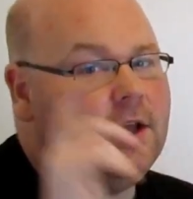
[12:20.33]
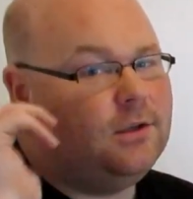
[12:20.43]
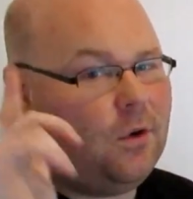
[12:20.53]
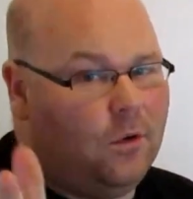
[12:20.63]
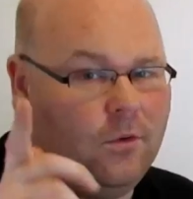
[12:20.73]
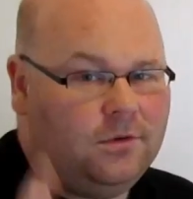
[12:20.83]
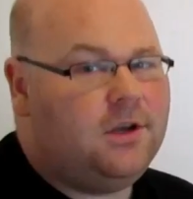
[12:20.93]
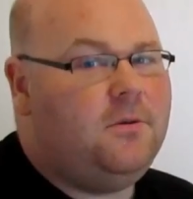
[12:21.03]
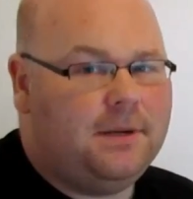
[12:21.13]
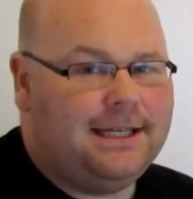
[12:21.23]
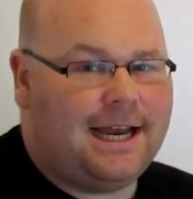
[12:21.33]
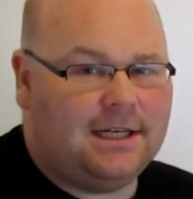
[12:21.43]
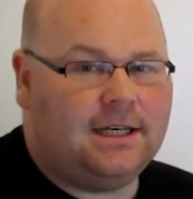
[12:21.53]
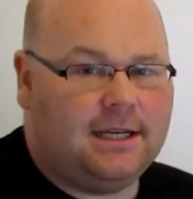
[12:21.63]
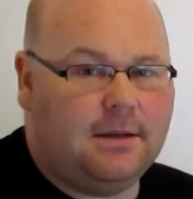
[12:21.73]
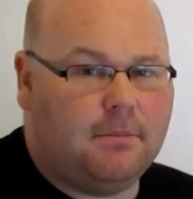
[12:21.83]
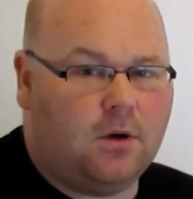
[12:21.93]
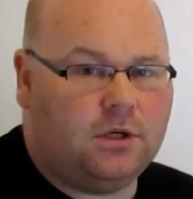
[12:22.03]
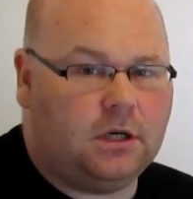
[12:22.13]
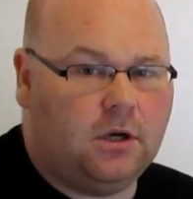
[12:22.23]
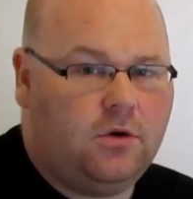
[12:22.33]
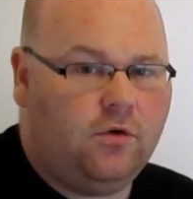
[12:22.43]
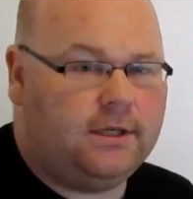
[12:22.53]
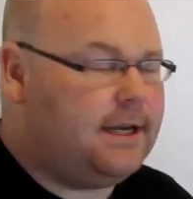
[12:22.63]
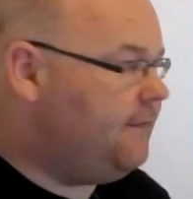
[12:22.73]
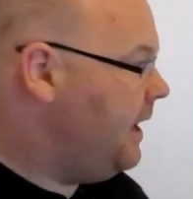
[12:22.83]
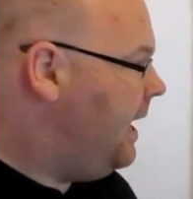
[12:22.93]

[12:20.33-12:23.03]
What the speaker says: It's also potentially the most lucrative.